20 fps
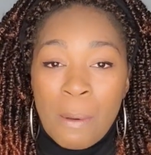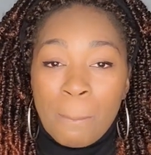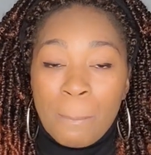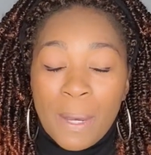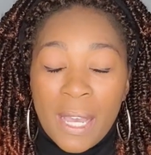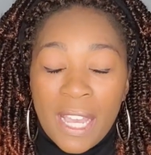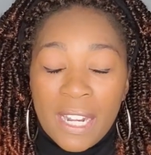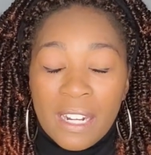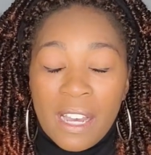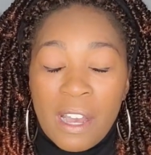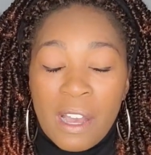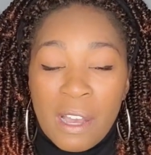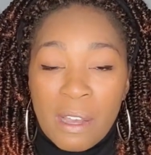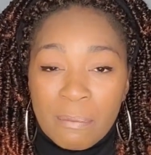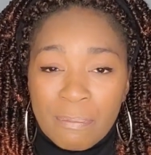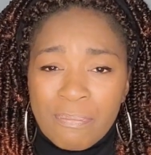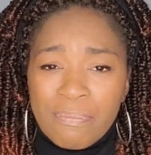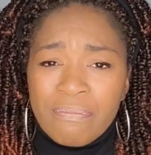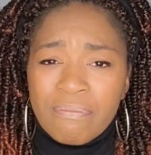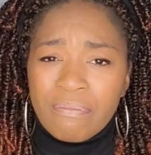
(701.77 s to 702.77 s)
But
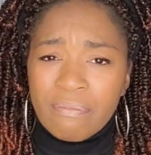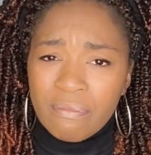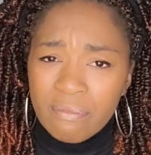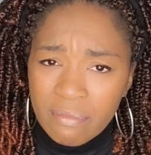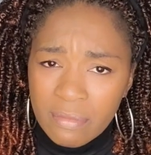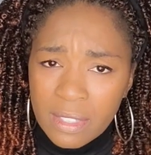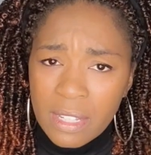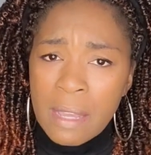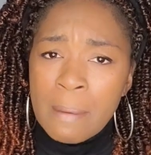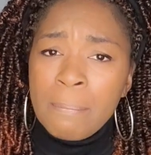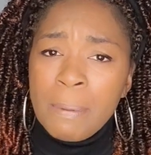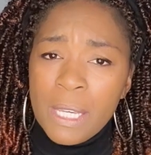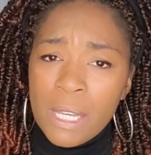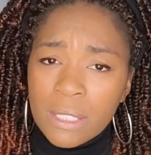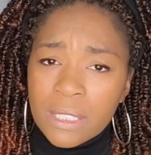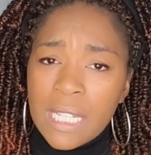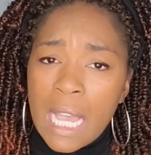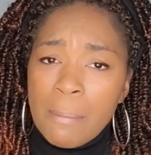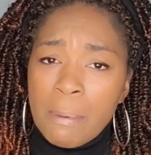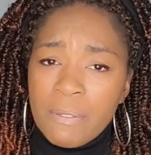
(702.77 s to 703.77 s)
be
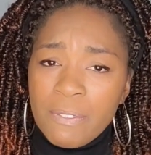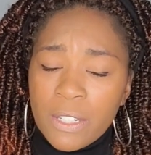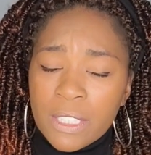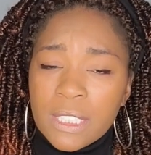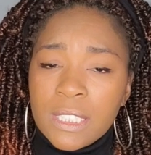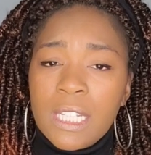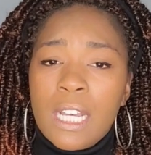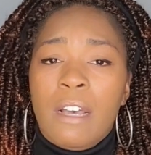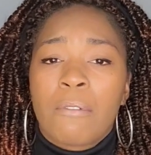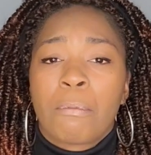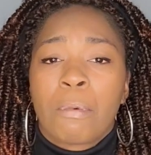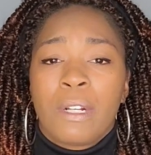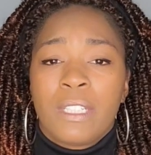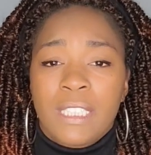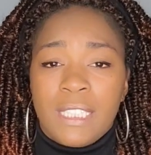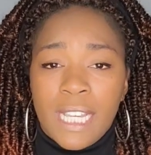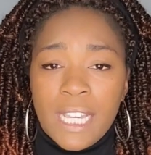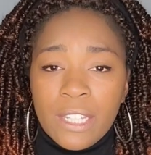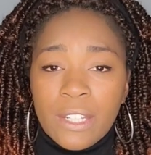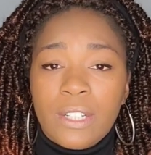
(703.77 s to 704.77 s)
on top of your stuff.
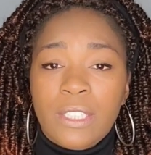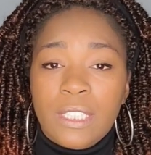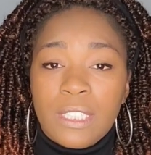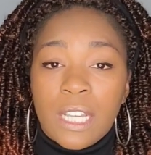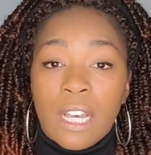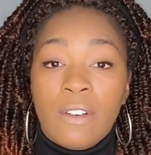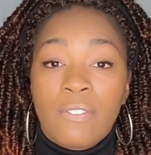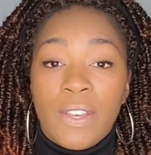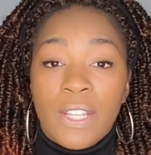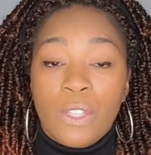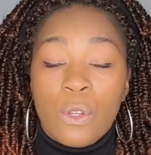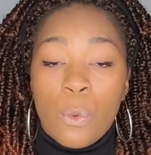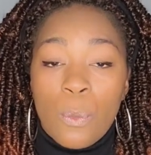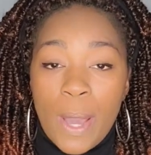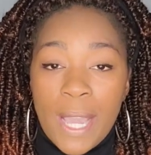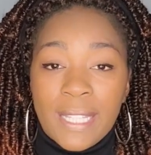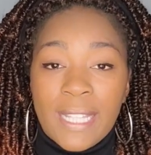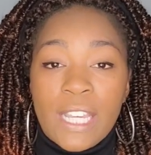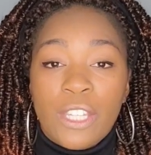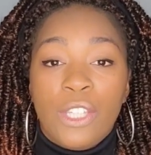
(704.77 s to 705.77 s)
Present yourself in the
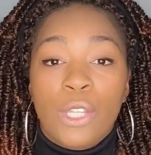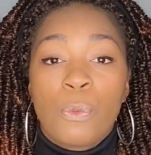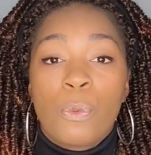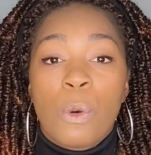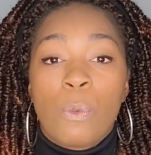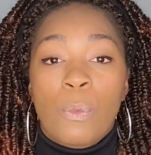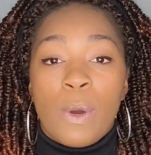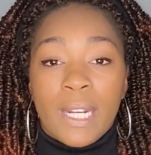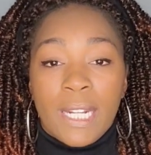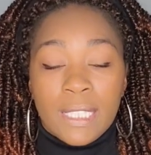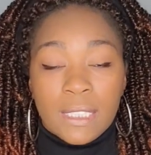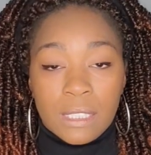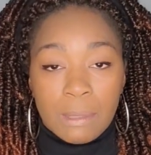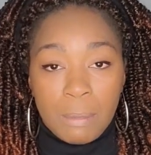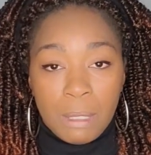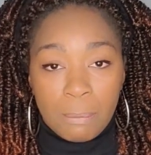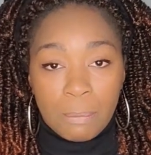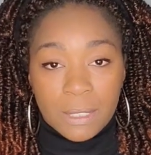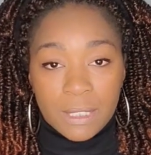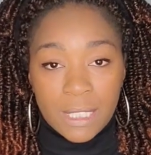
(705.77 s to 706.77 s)
way that you would want it to
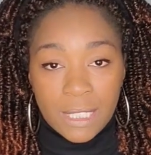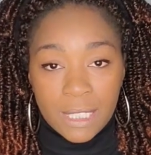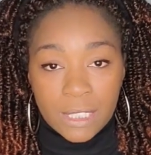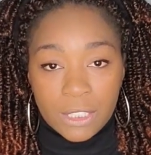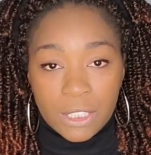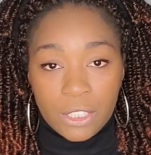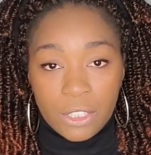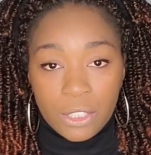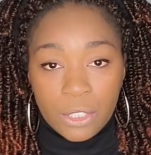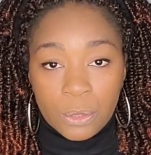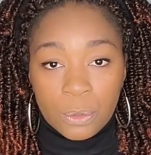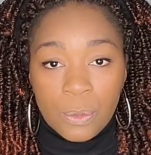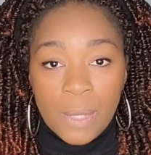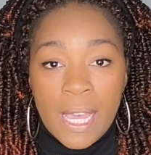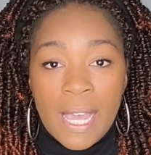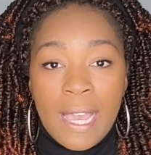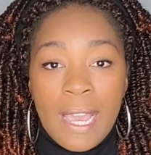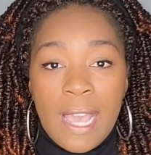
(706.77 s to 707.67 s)
be presented to you.